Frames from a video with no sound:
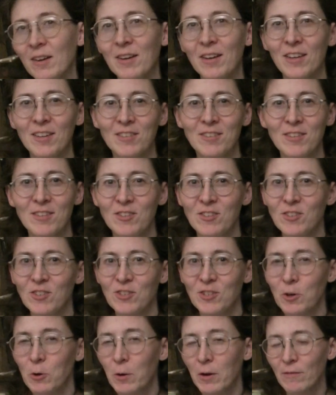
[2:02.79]
because this is
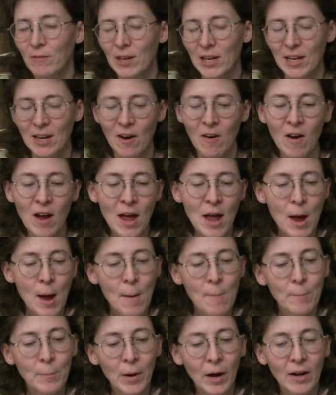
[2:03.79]
just a quick video,
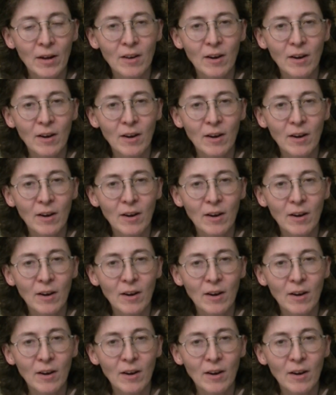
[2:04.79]
but